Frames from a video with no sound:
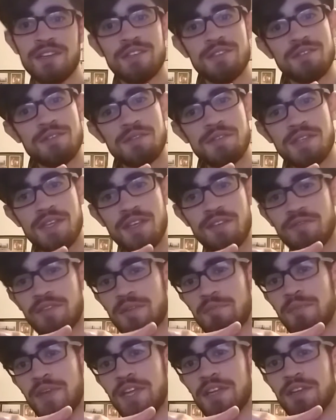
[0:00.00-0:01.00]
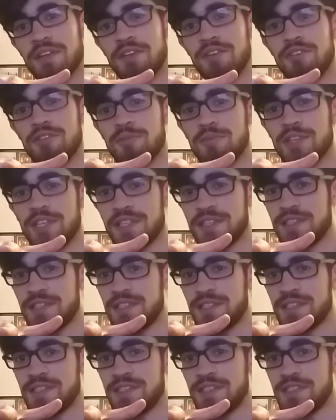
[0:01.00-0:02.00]
So say if I make a cube like
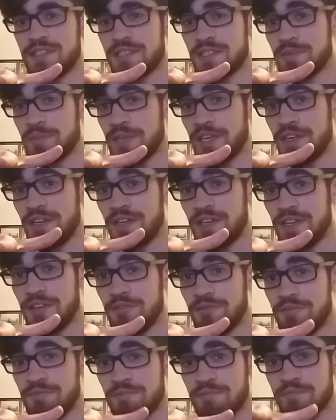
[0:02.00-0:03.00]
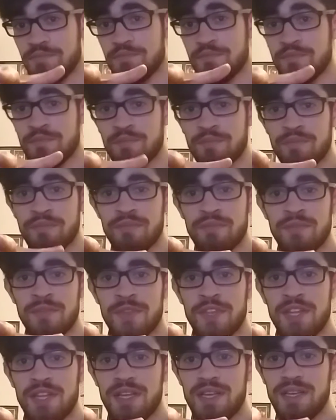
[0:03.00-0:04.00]
this, it's expanded out,
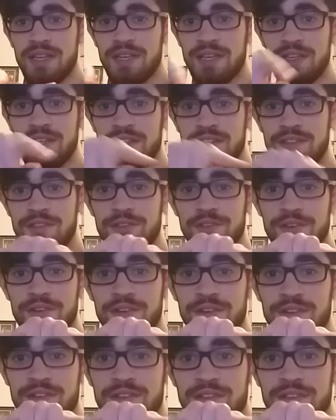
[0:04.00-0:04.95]
and the